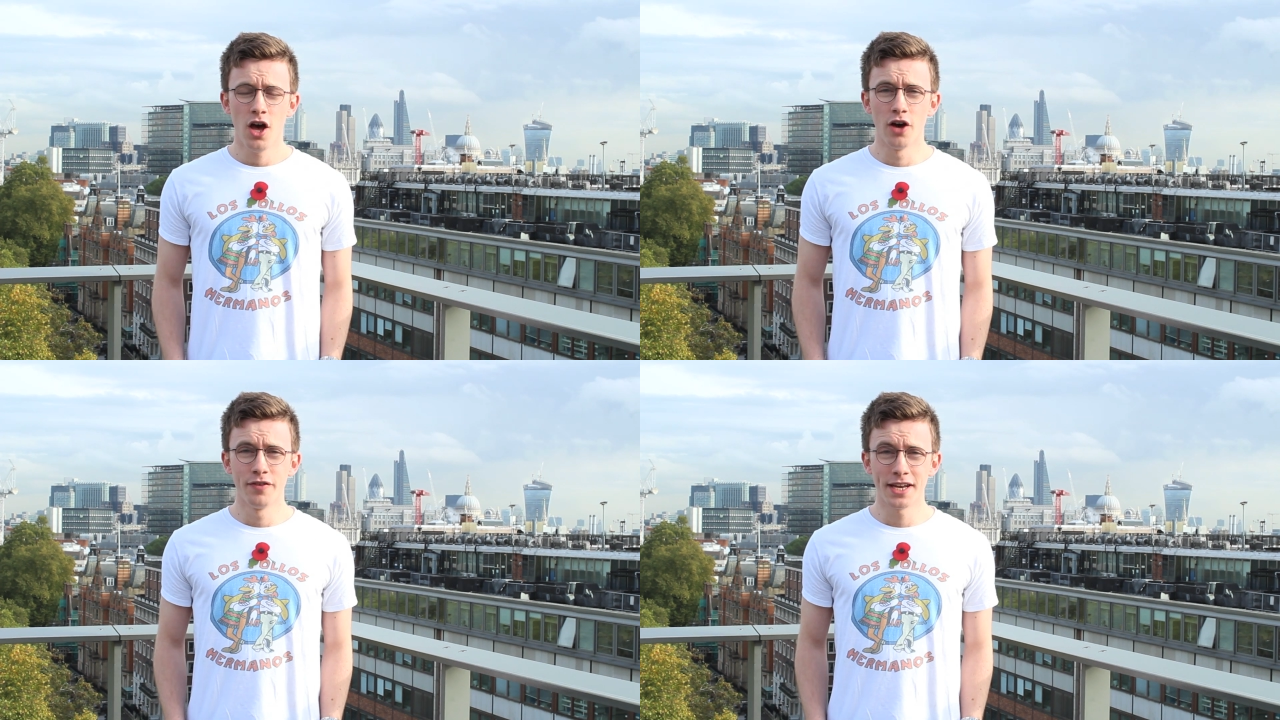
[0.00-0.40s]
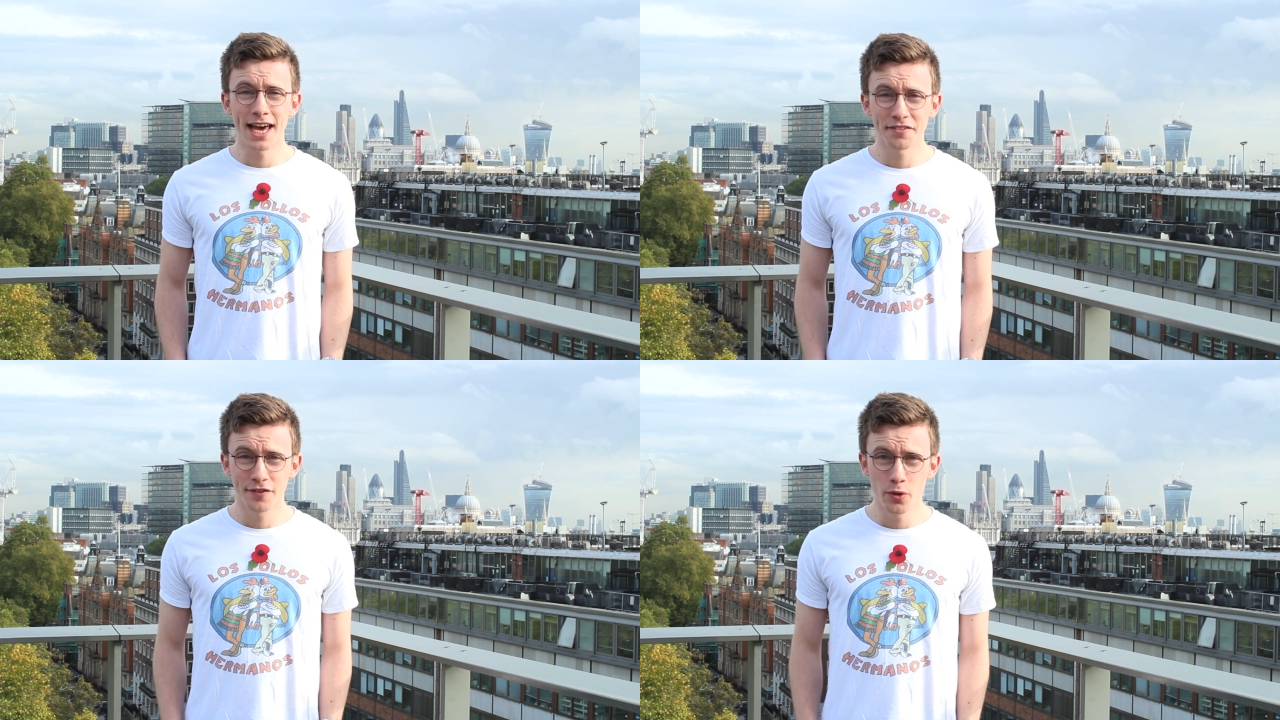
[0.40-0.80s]
Over the
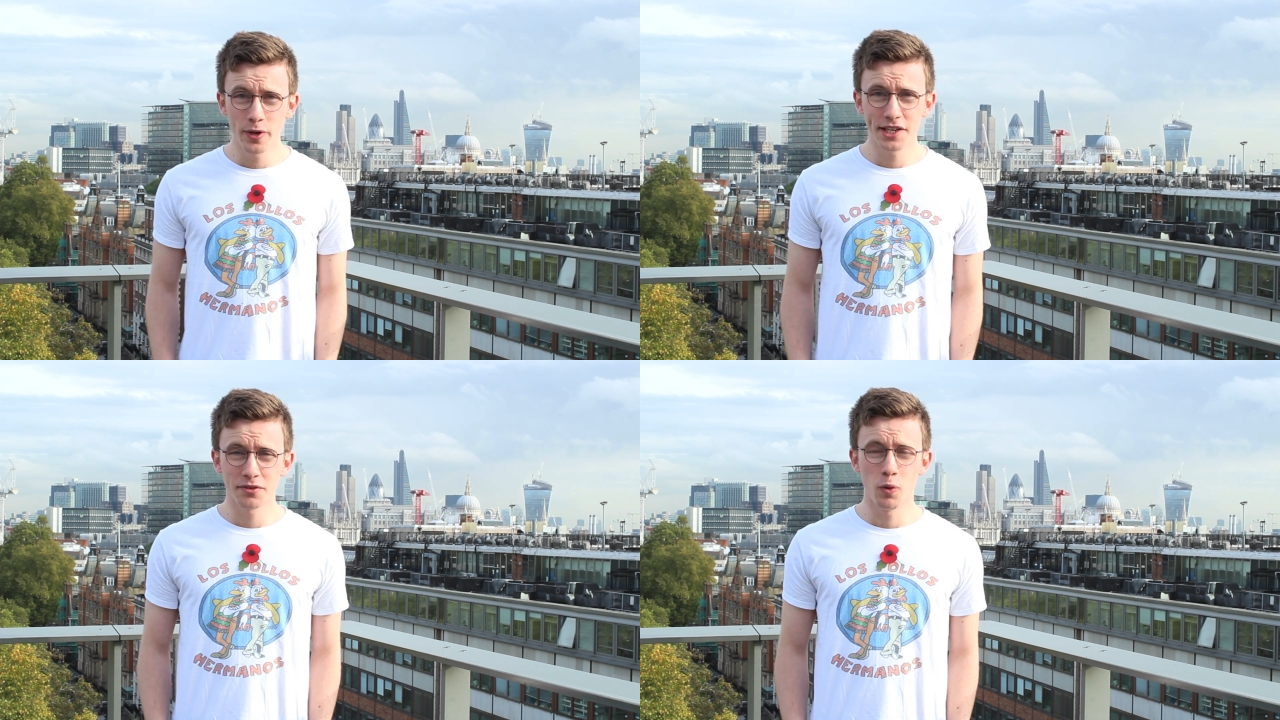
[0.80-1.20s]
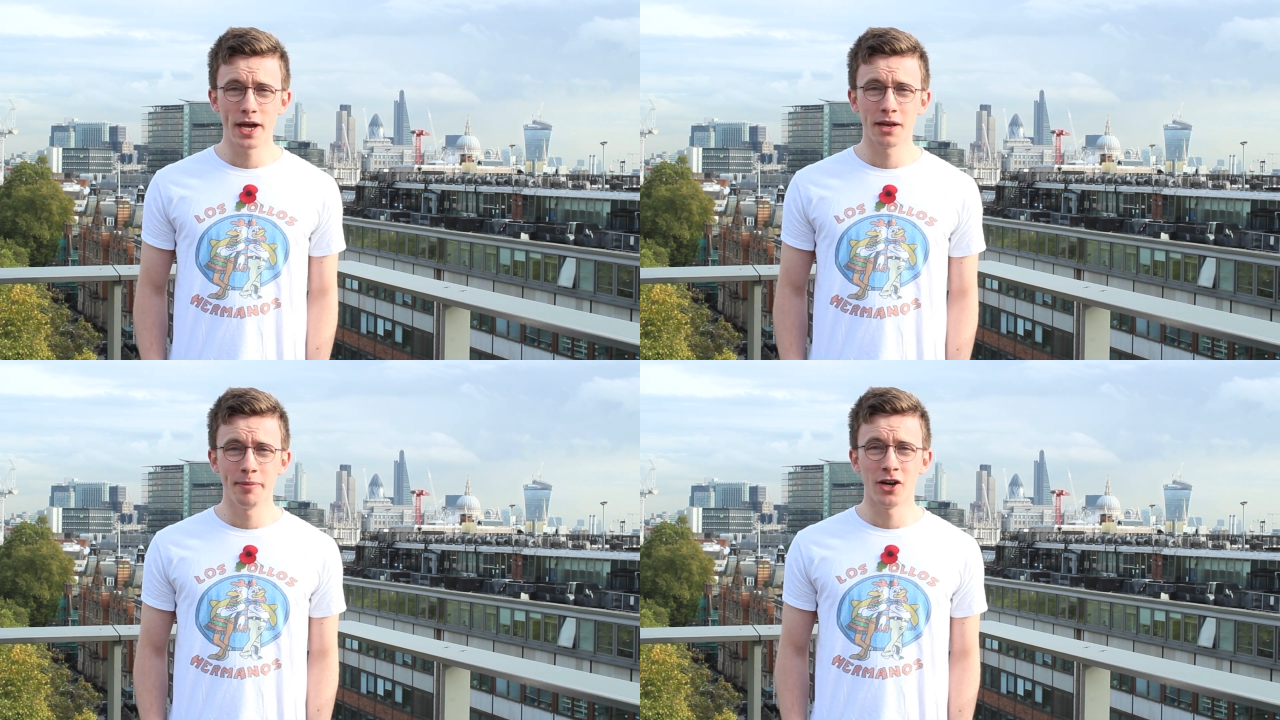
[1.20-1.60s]
next few weeks, we're
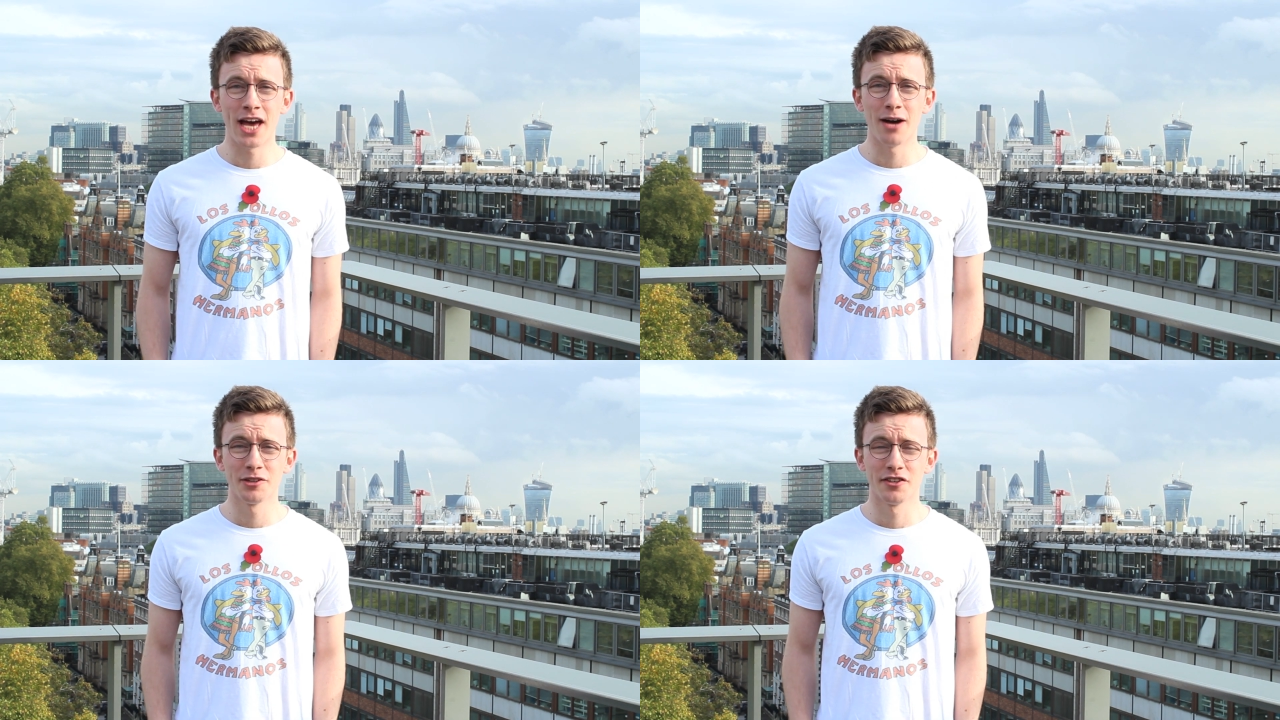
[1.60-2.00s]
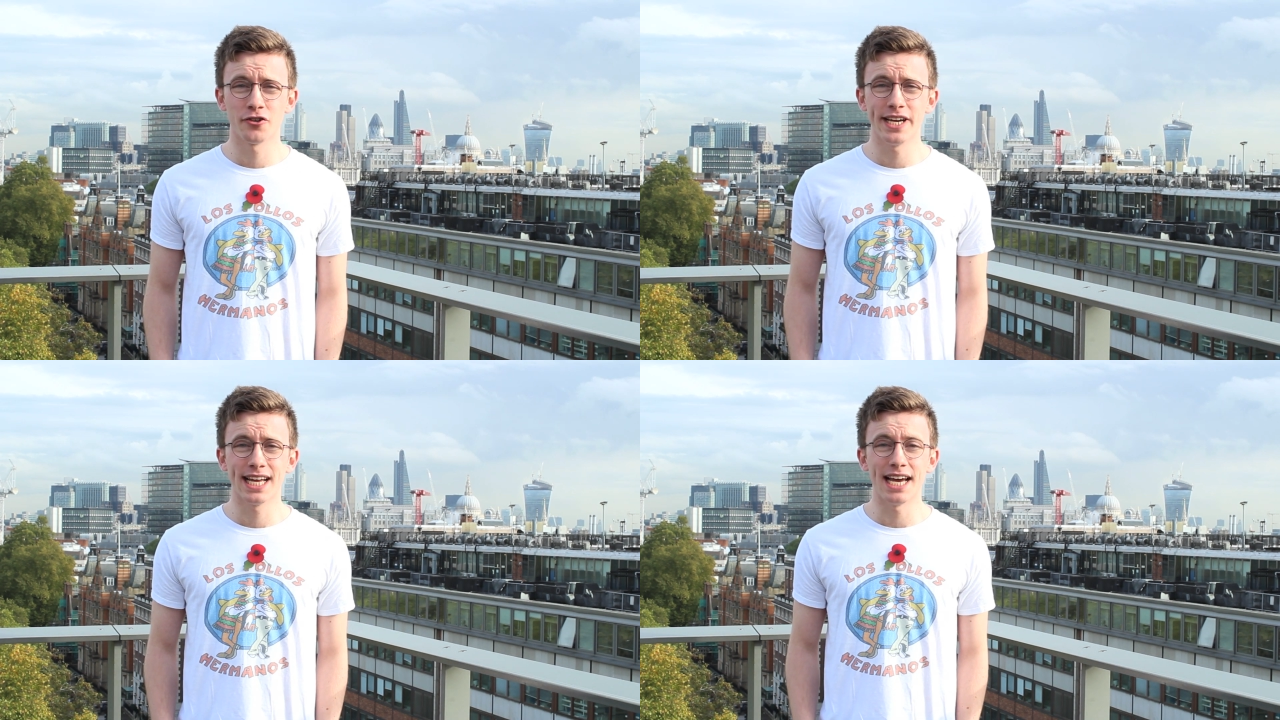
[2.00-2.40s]
going to be on Houghton
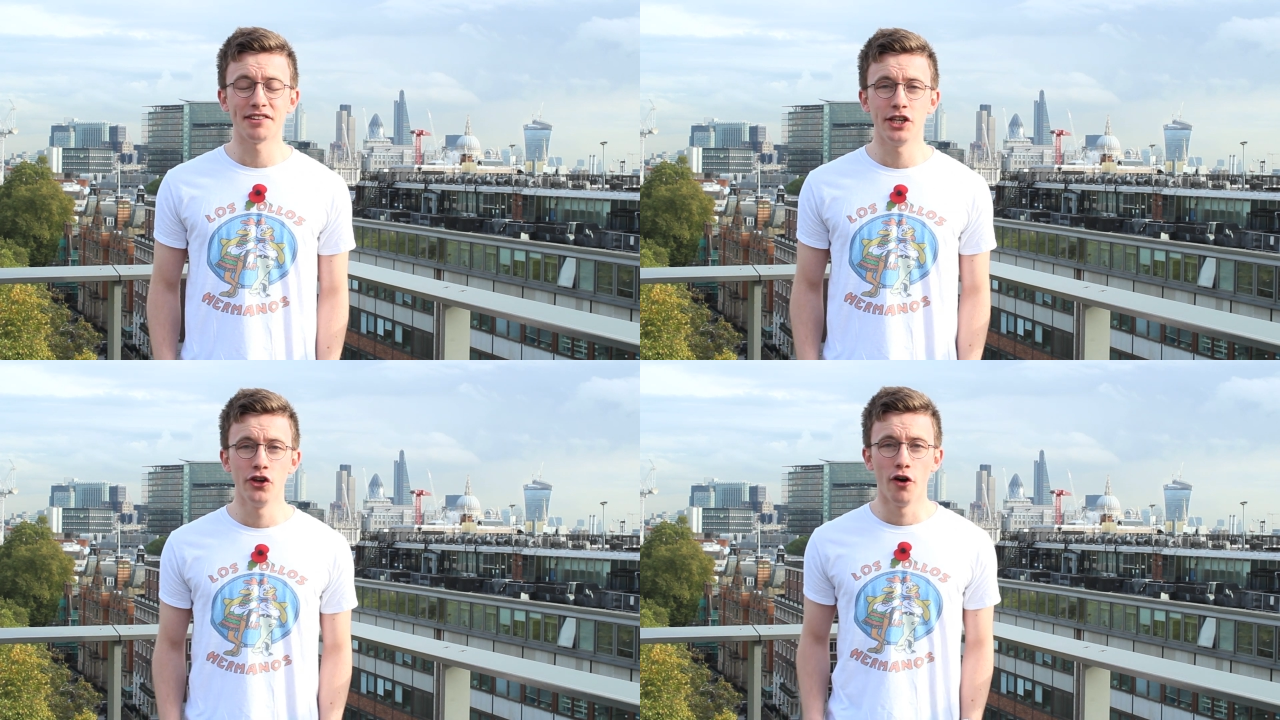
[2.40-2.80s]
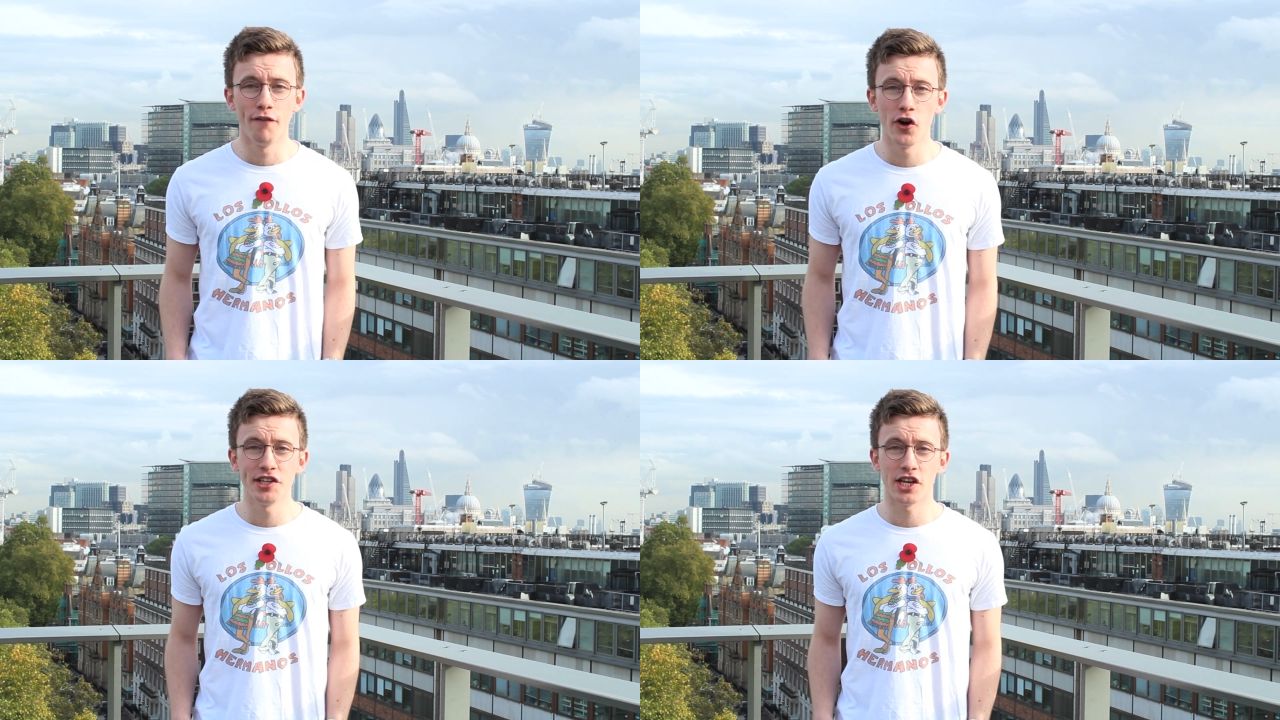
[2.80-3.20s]
Street collecting your
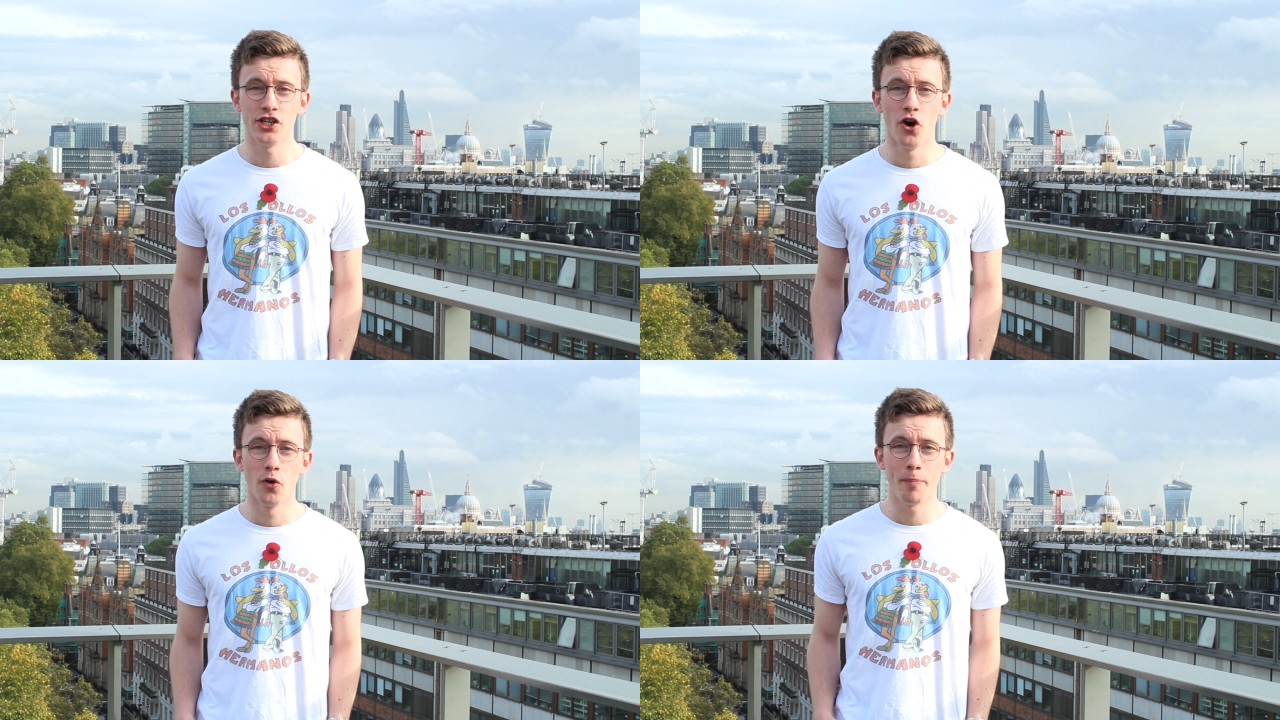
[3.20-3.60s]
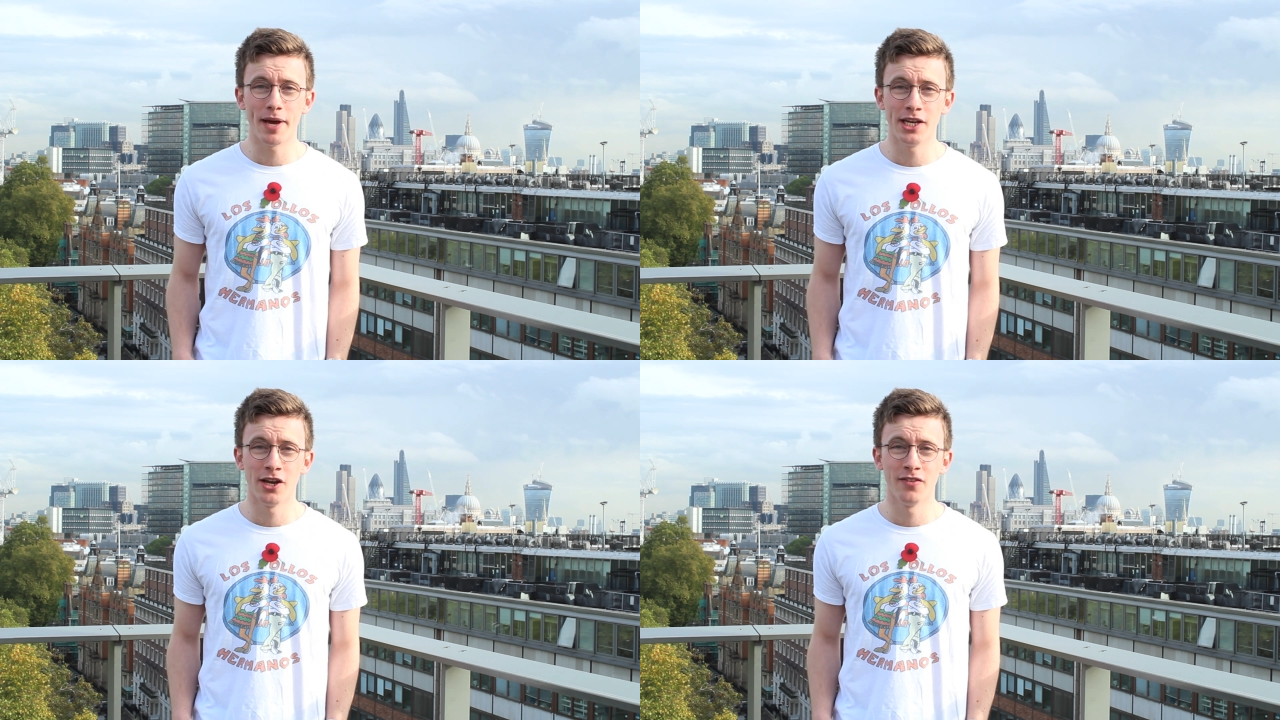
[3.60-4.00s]
voice and your
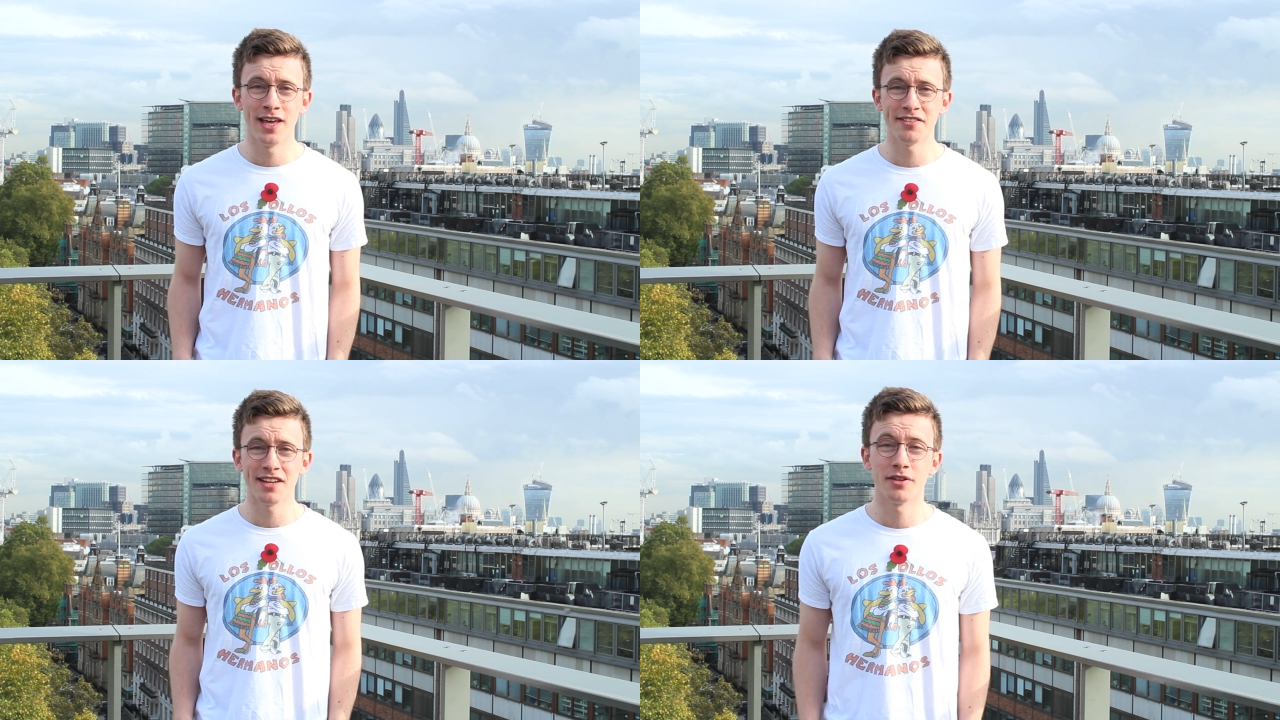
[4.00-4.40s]
opinion on this